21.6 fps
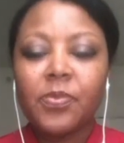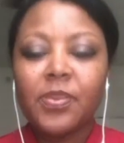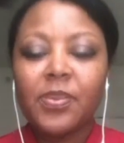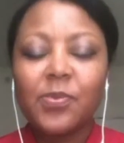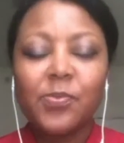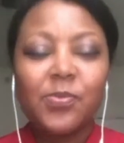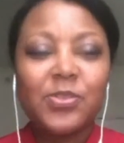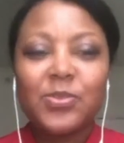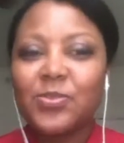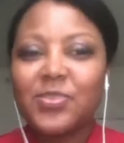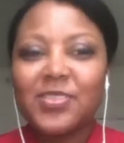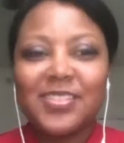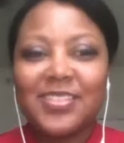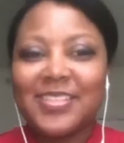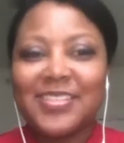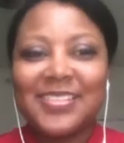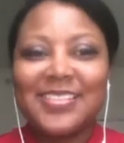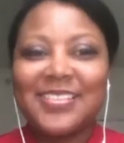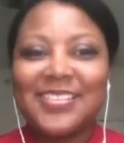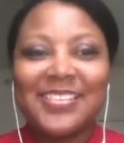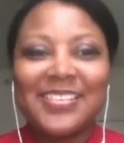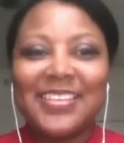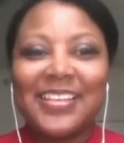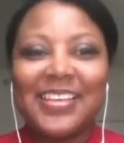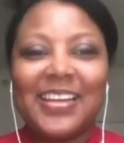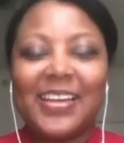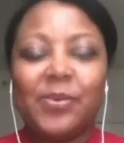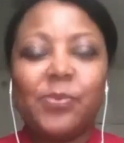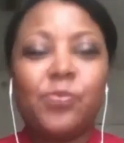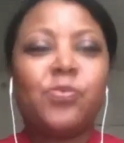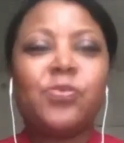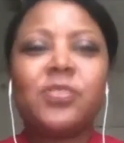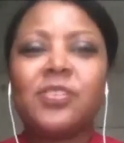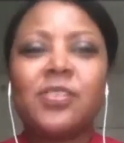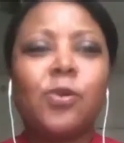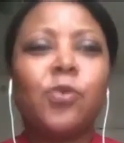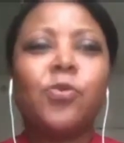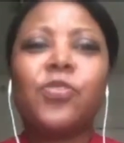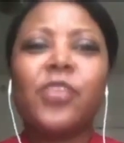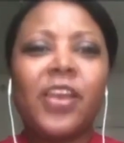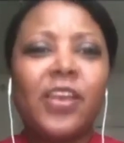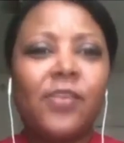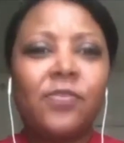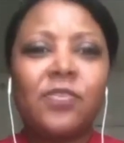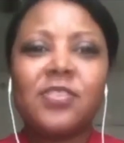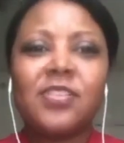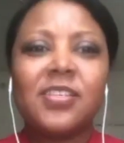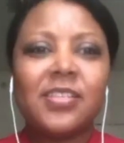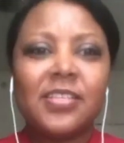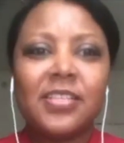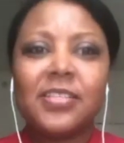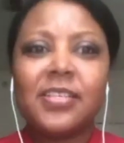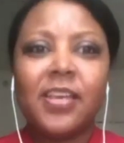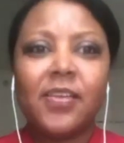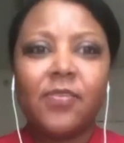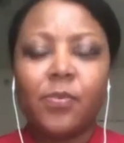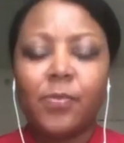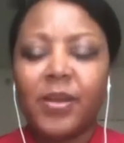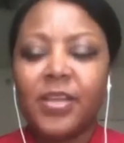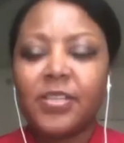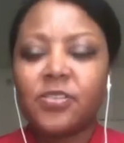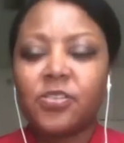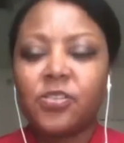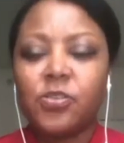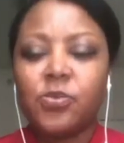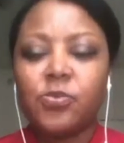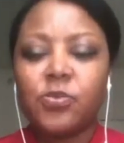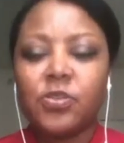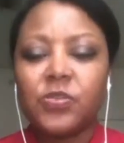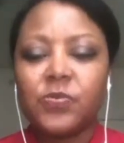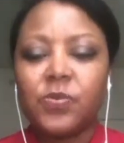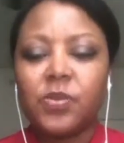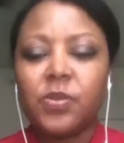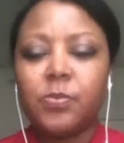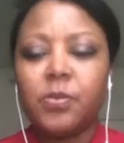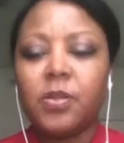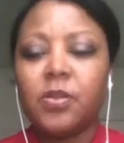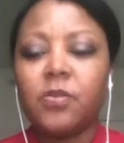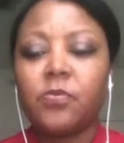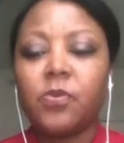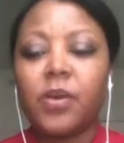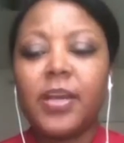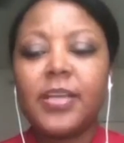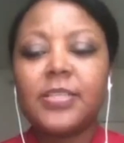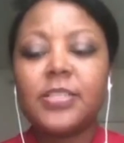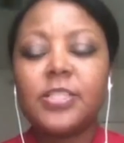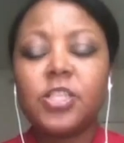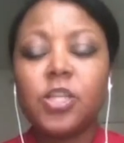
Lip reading: which was just so thankful to this day for Massachusetts for the Bill of Rights.